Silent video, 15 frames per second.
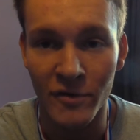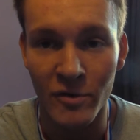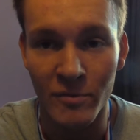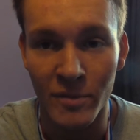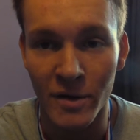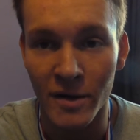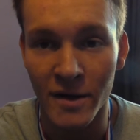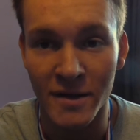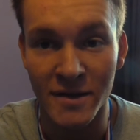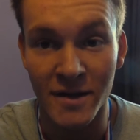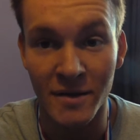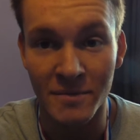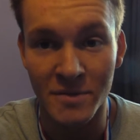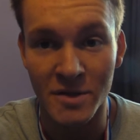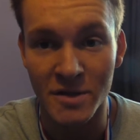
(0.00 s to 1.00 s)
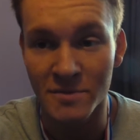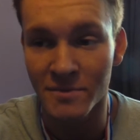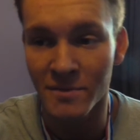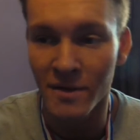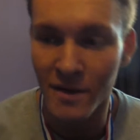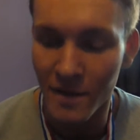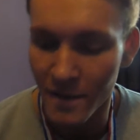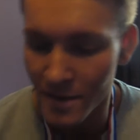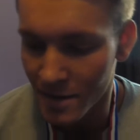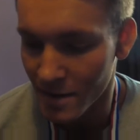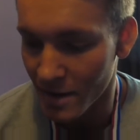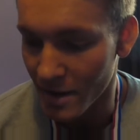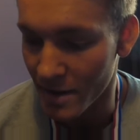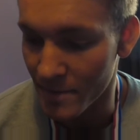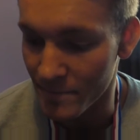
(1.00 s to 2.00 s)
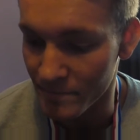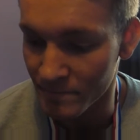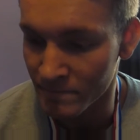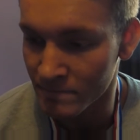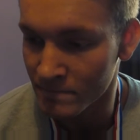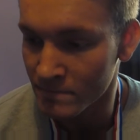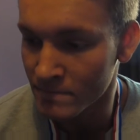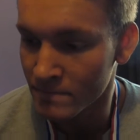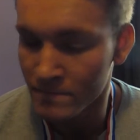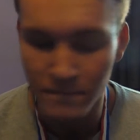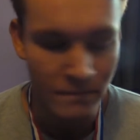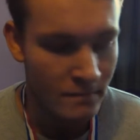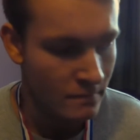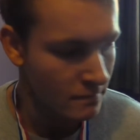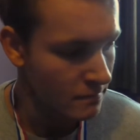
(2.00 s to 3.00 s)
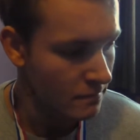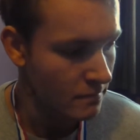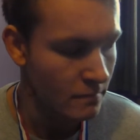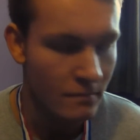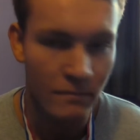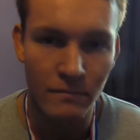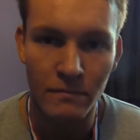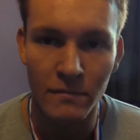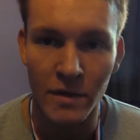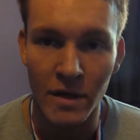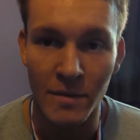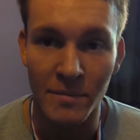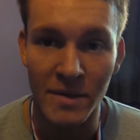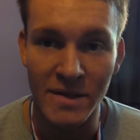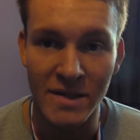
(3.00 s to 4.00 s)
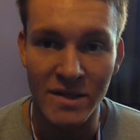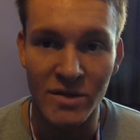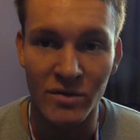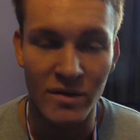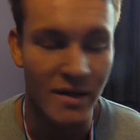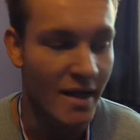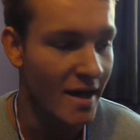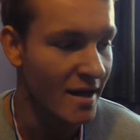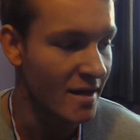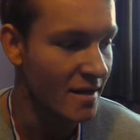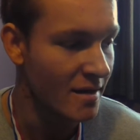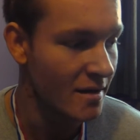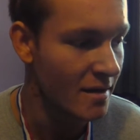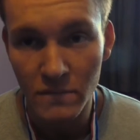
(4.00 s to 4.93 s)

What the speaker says: iPhone, but I ended up just being a busy sort of day.